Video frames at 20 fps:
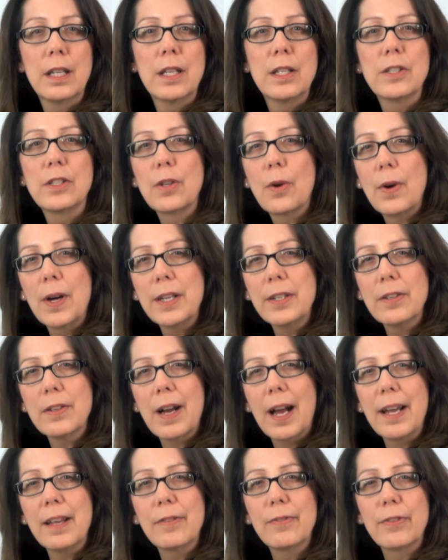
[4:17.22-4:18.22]
So under
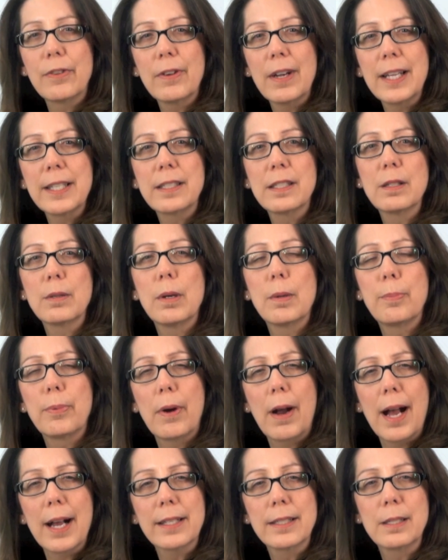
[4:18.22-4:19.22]
IFRS, the
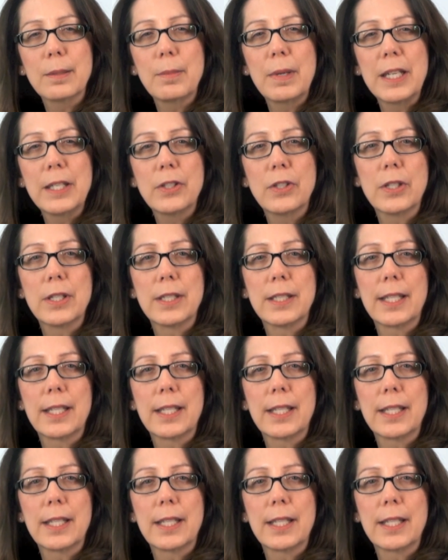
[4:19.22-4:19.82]
approximation